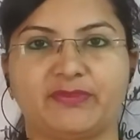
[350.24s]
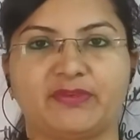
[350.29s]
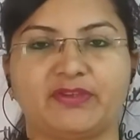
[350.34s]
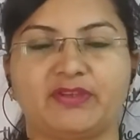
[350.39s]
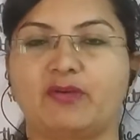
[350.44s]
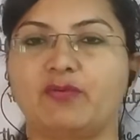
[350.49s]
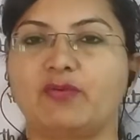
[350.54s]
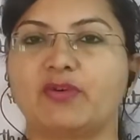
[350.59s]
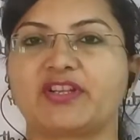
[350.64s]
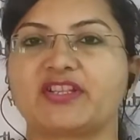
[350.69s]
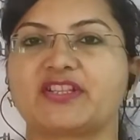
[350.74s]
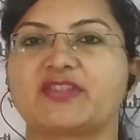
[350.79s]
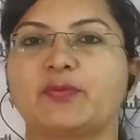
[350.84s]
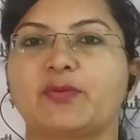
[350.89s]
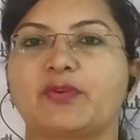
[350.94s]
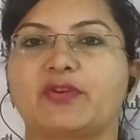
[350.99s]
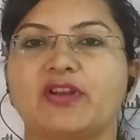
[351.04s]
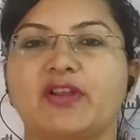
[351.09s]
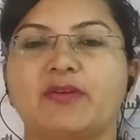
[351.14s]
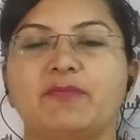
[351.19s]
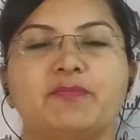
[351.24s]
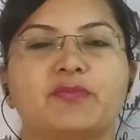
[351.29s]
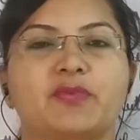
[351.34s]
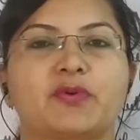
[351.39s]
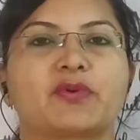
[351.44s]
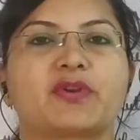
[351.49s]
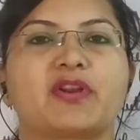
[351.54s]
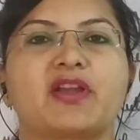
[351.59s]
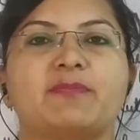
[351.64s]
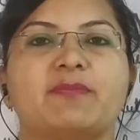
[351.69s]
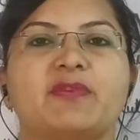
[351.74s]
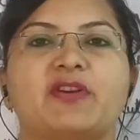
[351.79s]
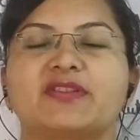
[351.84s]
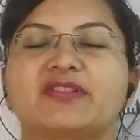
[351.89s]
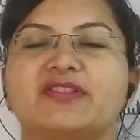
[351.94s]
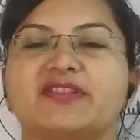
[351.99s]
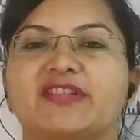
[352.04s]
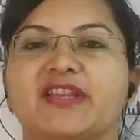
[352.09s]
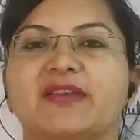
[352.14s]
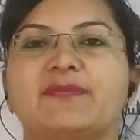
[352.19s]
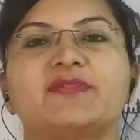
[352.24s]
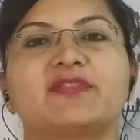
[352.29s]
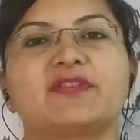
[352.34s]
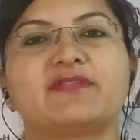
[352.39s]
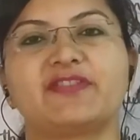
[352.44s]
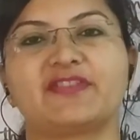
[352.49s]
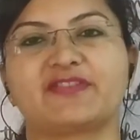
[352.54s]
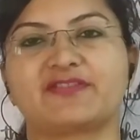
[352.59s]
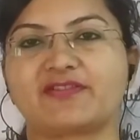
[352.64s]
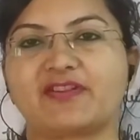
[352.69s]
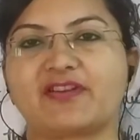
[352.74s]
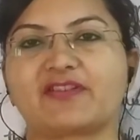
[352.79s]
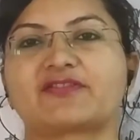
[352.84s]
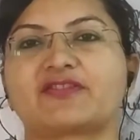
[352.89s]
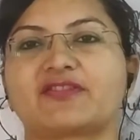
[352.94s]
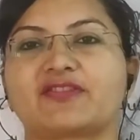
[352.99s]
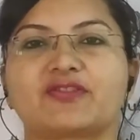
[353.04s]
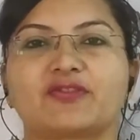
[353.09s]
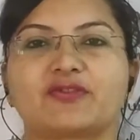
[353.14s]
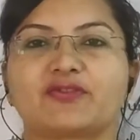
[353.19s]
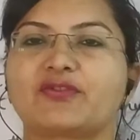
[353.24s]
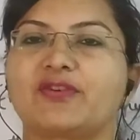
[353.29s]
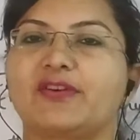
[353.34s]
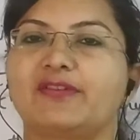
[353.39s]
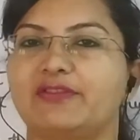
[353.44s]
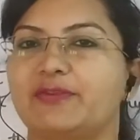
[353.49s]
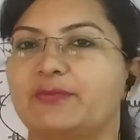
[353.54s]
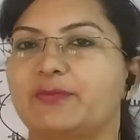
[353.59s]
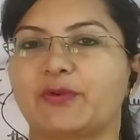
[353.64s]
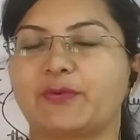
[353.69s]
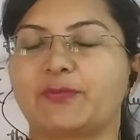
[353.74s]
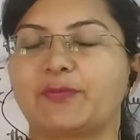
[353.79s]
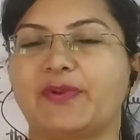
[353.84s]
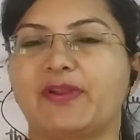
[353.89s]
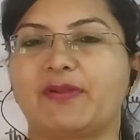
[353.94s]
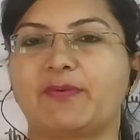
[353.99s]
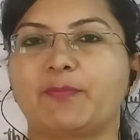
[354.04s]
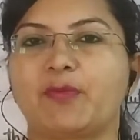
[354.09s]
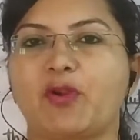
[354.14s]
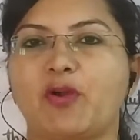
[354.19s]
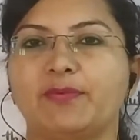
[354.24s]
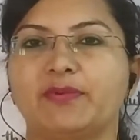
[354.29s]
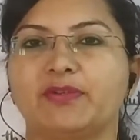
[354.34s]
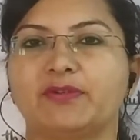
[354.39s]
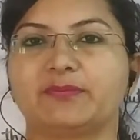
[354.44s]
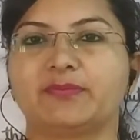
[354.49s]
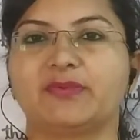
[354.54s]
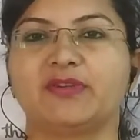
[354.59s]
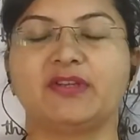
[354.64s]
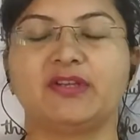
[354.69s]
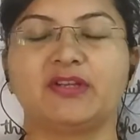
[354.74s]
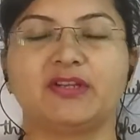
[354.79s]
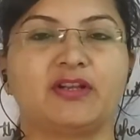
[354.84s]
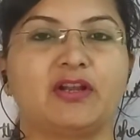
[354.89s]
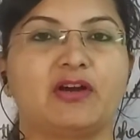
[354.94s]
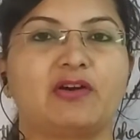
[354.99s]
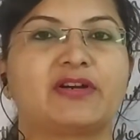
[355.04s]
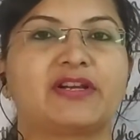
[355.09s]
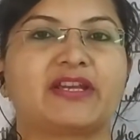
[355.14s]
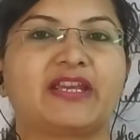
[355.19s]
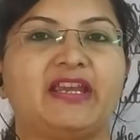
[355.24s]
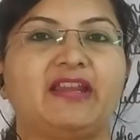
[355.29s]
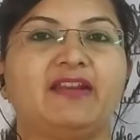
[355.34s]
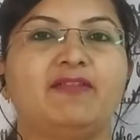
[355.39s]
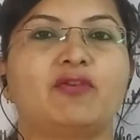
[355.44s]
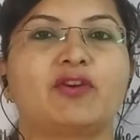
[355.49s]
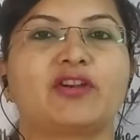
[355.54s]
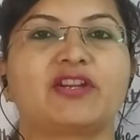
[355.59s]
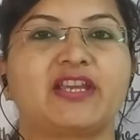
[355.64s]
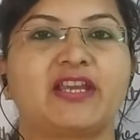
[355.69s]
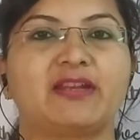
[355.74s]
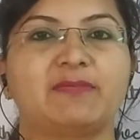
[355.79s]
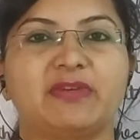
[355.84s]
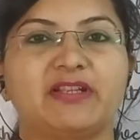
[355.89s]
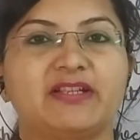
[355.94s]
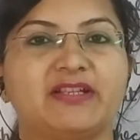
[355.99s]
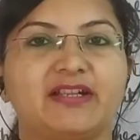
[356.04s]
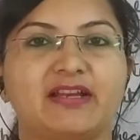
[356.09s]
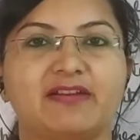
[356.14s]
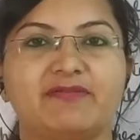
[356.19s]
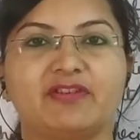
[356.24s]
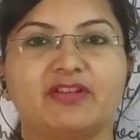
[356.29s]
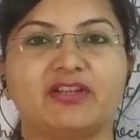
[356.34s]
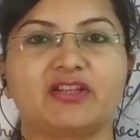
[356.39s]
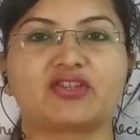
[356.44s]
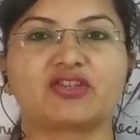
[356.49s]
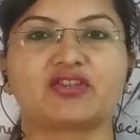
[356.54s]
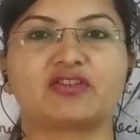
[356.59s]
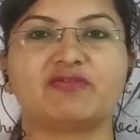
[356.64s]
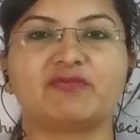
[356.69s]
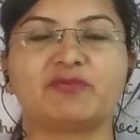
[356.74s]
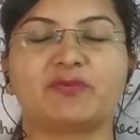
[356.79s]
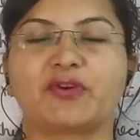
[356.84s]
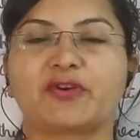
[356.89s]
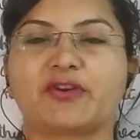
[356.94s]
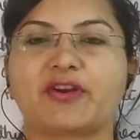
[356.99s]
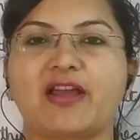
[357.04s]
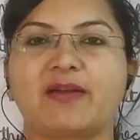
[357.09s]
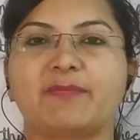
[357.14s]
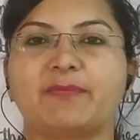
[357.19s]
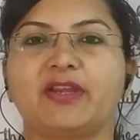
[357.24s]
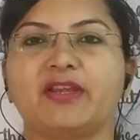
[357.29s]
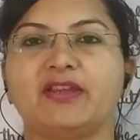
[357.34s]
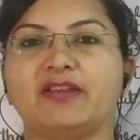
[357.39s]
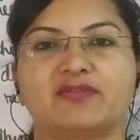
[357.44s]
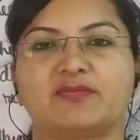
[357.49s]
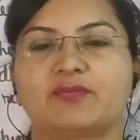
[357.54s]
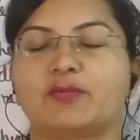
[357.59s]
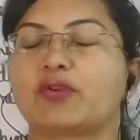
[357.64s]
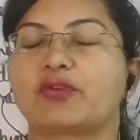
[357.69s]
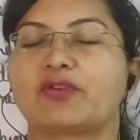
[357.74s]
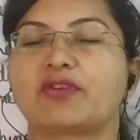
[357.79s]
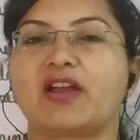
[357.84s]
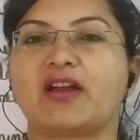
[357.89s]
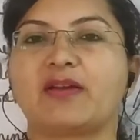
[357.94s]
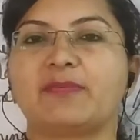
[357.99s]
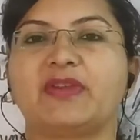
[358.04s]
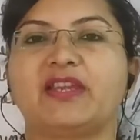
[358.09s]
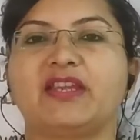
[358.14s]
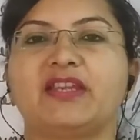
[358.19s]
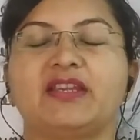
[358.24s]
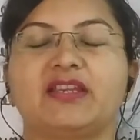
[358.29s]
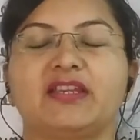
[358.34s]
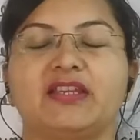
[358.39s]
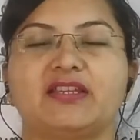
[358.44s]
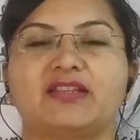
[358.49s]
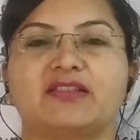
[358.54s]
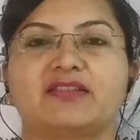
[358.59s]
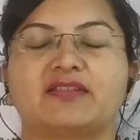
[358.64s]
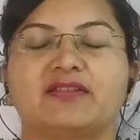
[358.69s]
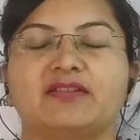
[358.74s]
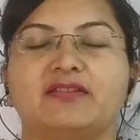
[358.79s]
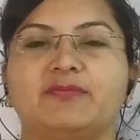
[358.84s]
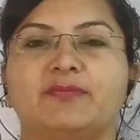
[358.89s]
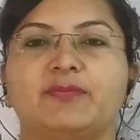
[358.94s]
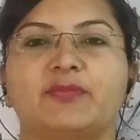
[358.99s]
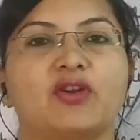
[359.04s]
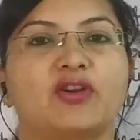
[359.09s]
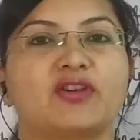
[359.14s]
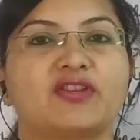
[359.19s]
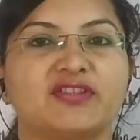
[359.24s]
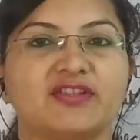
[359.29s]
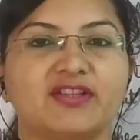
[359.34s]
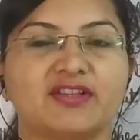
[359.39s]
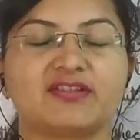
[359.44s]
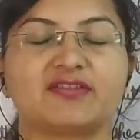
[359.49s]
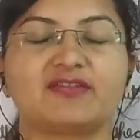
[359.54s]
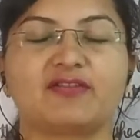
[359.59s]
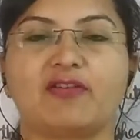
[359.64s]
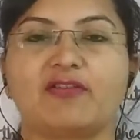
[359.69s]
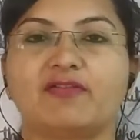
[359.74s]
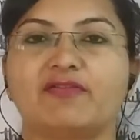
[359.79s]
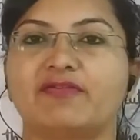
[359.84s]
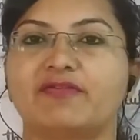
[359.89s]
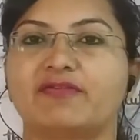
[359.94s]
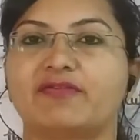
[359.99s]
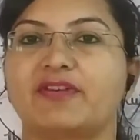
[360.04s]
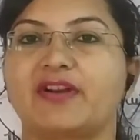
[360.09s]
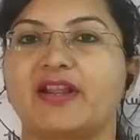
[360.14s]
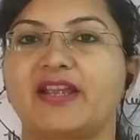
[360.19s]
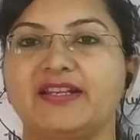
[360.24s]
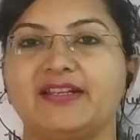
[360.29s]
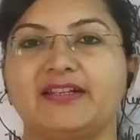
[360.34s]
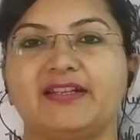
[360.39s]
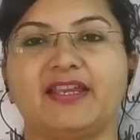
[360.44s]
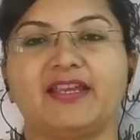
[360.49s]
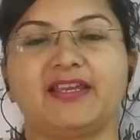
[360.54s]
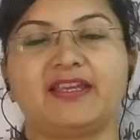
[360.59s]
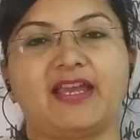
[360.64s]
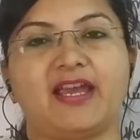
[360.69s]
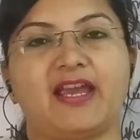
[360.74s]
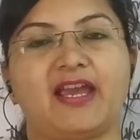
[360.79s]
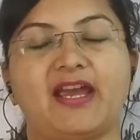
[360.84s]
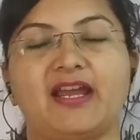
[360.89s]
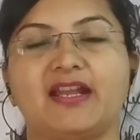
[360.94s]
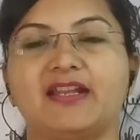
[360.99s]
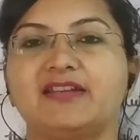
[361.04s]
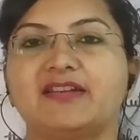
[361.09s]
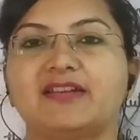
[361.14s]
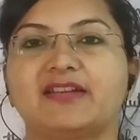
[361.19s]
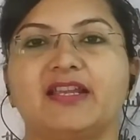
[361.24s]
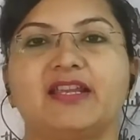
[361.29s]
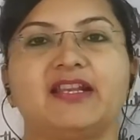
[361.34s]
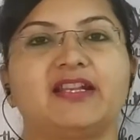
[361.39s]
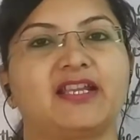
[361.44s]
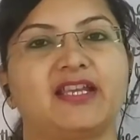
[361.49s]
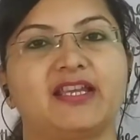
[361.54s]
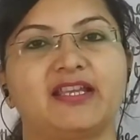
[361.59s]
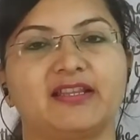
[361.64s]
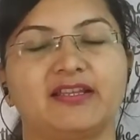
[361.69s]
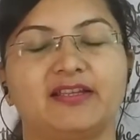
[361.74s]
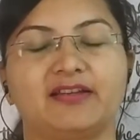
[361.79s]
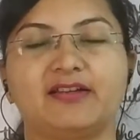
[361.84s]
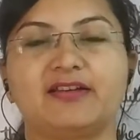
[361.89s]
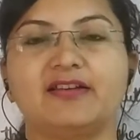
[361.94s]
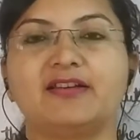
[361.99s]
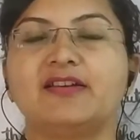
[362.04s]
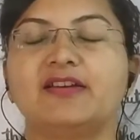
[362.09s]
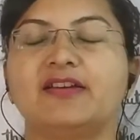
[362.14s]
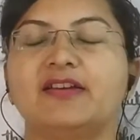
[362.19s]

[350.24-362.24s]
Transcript: Now what is program? Program are steps of instructions to solve a problem. Now again, what can be the definition of programming? Programming is a process of writing and creating the